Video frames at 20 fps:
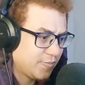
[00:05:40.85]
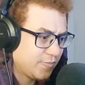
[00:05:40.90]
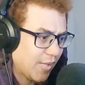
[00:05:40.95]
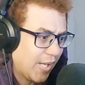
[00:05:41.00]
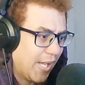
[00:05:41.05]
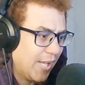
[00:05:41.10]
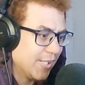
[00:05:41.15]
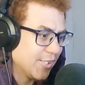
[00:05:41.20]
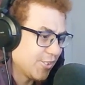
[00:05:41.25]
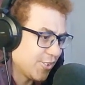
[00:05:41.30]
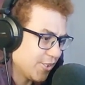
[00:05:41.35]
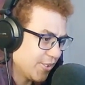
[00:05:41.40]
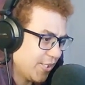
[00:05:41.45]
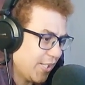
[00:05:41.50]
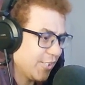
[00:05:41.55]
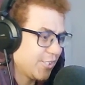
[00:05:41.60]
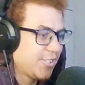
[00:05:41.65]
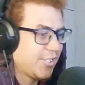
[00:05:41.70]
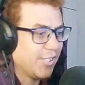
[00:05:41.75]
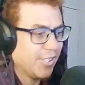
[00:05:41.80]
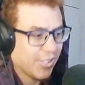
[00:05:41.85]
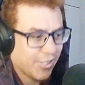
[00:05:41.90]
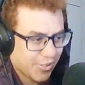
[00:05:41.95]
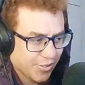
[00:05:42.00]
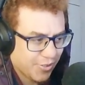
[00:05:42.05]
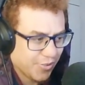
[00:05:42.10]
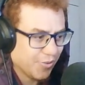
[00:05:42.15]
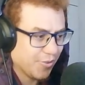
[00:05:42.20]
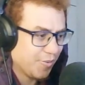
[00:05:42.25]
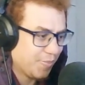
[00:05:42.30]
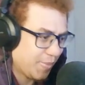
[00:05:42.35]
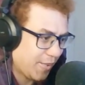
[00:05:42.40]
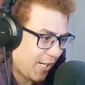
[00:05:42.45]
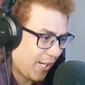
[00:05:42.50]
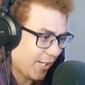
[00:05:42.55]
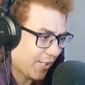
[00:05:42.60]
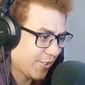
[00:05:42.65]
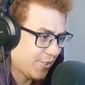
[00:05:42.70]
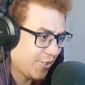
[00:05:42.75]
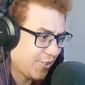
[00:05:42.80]
And so that she could do it
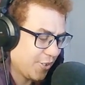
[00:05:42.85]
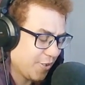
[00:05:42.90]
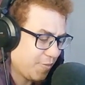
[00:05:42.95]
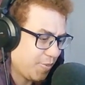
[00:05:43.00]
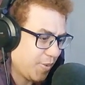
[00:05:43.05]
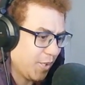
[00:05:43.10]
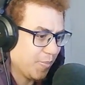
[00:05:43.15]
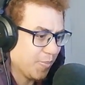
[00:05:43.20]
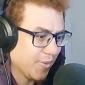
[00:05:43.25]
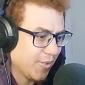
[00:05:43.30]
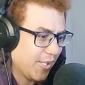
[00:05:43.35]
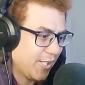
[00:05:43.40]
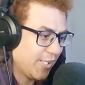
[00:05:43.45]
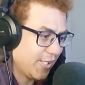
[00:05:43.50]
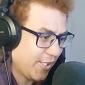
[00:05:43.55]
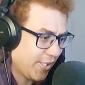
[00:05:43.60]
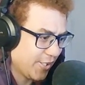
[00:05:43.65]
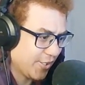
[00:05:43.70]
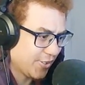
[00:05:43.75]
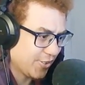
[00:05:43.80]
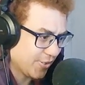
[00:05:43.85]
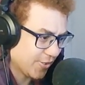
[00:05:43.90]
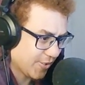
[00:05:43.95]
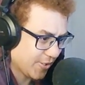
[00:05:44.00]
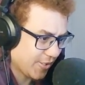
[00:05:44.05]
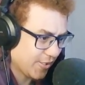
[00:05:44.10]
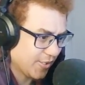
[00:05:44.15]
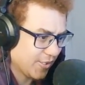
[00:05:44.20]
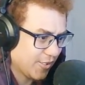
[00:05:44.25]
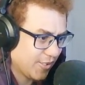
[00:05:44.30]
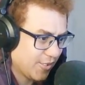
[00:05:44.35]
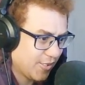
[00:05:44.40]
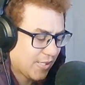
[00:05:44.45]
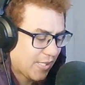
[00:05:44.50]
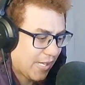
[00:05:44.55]
back to the people that did it to her.